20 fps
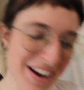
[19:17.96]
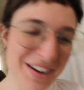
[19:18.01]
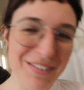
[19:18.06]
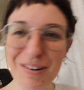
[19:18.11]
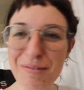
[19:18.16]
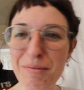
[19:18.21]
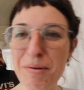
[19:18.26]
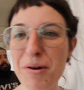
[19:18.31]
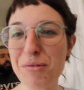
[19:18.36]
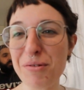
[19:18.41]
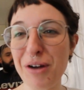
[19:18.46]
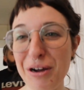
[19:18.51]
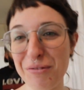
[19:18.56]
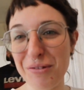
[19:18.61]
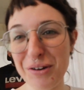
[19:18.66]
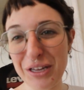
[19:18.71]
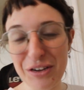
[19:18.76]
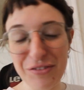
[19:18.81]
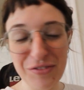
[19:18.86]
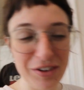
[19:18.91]
We're both like
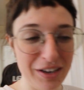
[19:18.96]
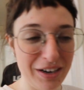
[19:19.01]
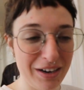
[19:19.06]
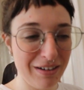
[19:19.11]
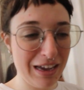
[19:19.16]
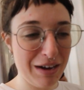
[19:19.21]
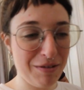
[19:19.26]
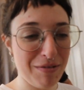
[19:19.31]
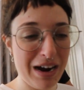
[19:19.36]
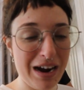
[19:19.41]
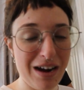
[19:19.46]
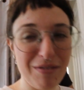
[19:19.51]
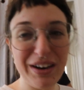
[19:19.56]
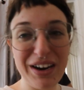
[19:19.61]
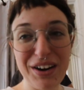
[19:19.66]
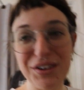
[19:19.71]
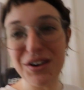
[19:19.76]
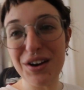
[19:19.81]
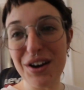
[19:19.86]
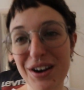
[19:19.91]
really feeling it. Like, wow, we
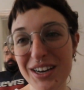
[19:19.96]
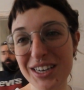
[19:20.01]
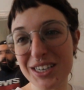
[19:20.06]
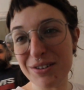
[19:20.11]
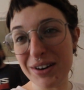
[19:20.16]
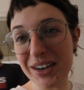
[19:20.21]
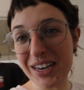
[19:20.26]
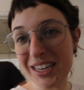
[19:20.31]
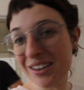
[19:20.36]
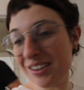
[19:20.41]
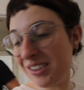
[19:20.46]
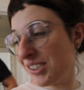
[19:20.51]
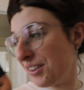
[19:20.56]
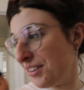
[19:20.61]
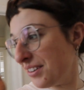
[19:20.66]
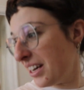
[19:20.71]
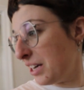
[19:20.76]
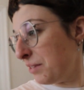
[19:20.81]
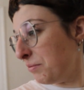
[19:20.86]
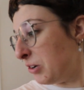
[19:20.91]
are not 20 years
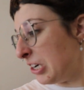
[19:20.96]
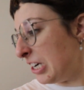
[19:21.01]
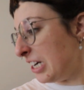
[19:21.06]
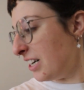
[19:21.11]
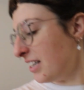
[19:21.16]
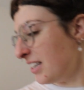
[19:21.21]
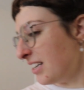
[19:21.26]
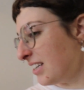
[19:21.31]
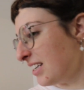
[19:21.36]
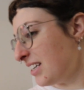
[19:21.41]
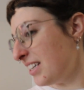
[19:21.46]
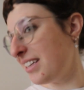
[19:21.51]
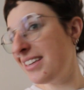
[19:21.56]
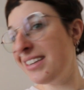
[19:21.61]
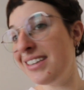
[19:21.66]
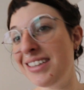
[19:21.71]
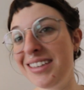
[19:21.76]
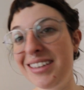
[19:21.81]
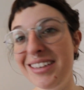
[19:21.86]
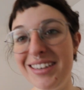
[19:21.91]
old anymore.
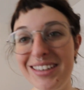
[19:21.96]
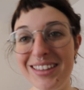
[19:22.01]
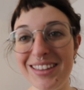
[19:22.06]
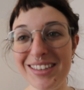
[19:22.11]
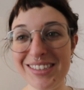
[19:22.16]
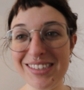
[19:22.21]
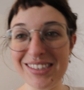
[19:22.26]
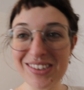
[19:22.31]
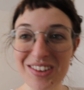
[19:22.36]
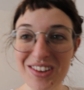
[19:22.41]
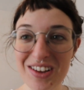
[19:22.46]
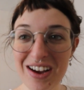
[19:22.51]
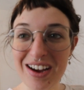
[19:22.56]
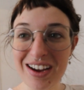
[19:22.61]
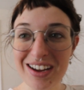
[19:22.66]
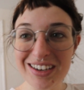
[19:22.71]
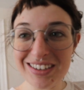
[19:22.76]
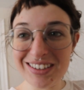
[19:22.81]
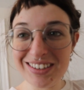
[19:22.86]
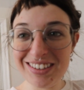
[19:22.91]
This is a
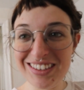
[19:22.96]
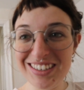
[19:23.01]
lot.